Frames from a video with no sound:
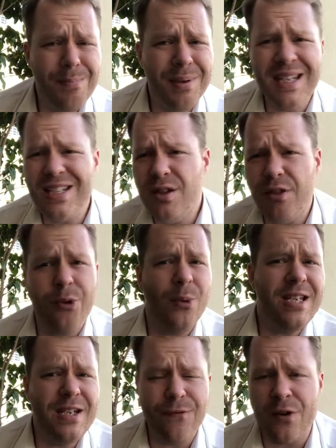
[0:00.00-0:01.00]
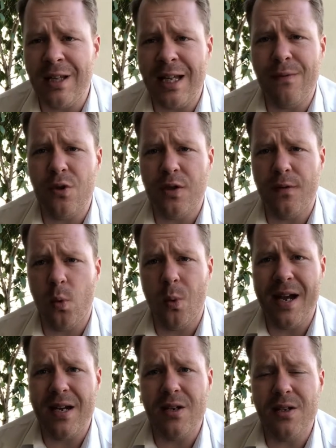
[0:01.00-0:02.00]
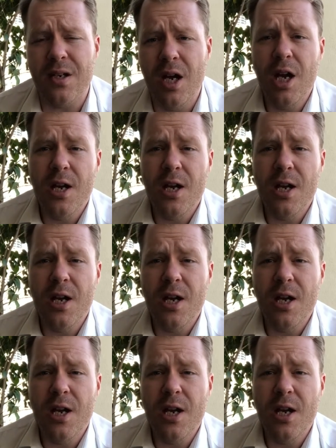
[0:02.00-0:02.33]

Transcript: But that's the three different levels of awareness.